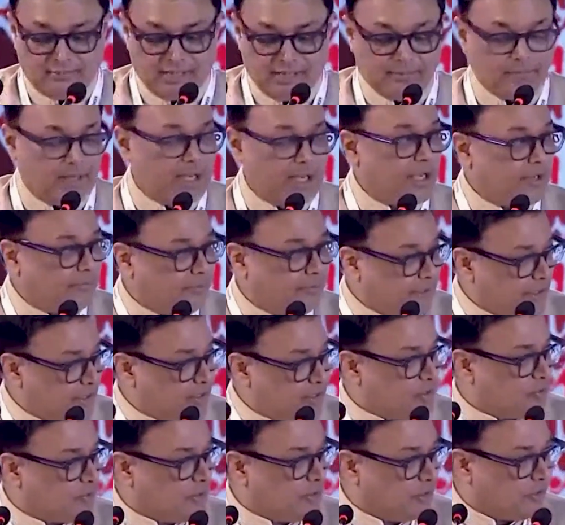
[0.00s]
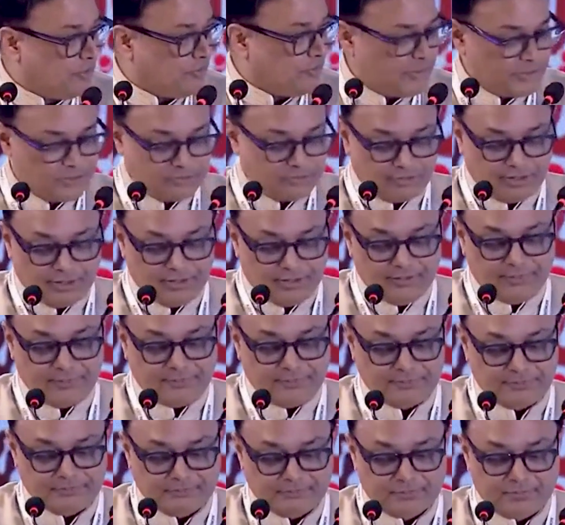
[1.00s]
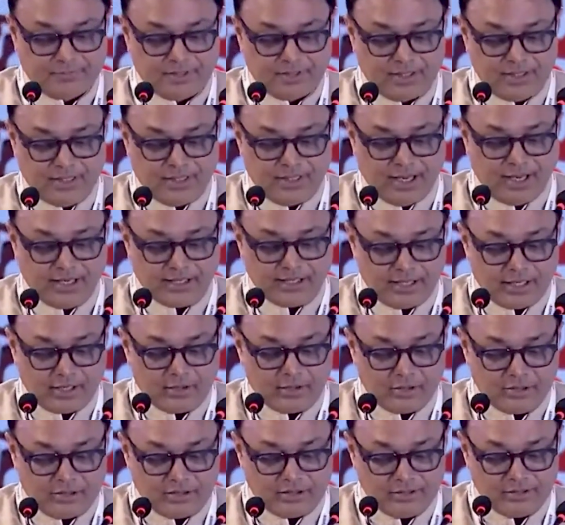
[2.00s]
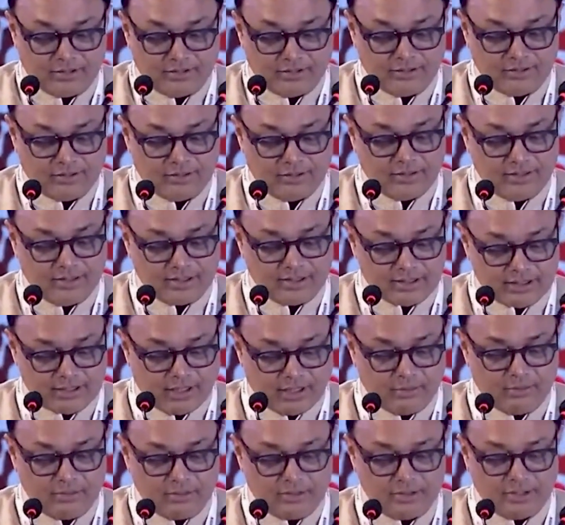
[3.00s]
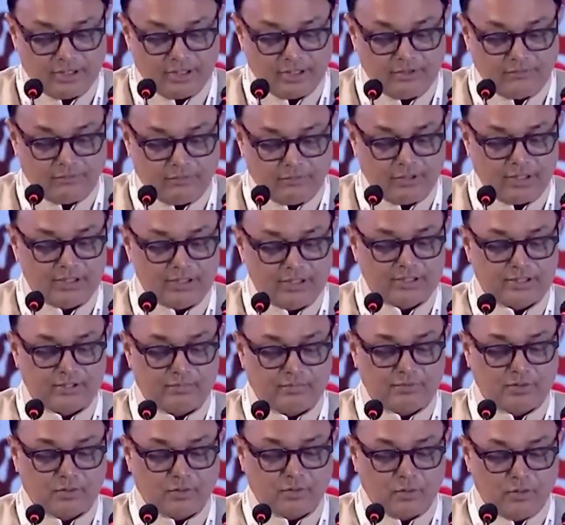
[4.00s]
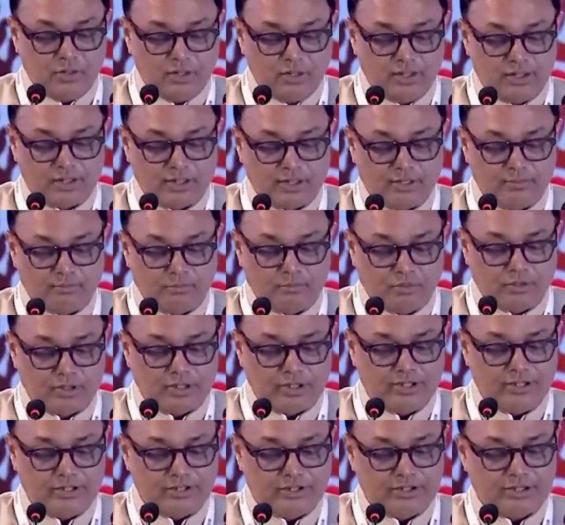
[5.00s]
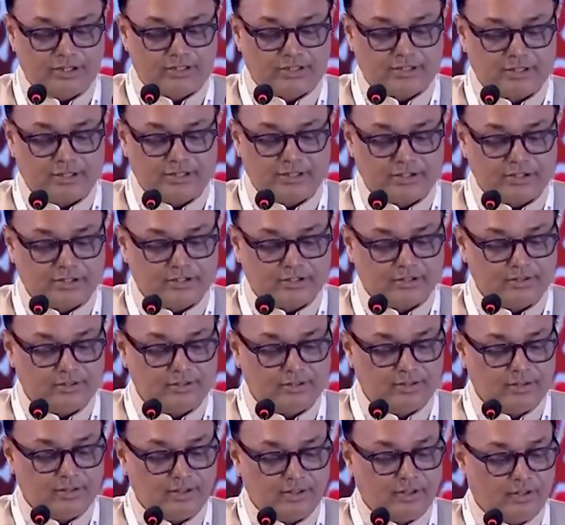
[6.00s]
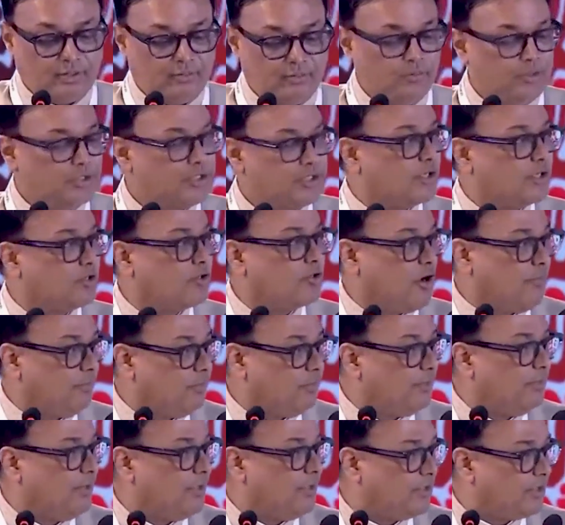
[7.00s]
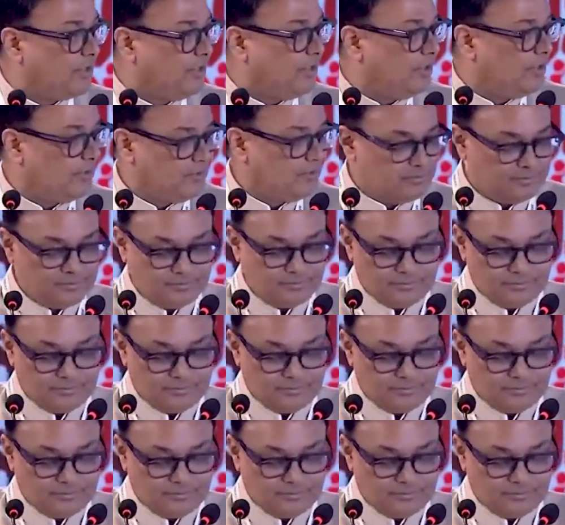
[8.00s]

Ma'am, I have been a student of history. I cannot discount the influence of the older and more indigenous culture, which are complementary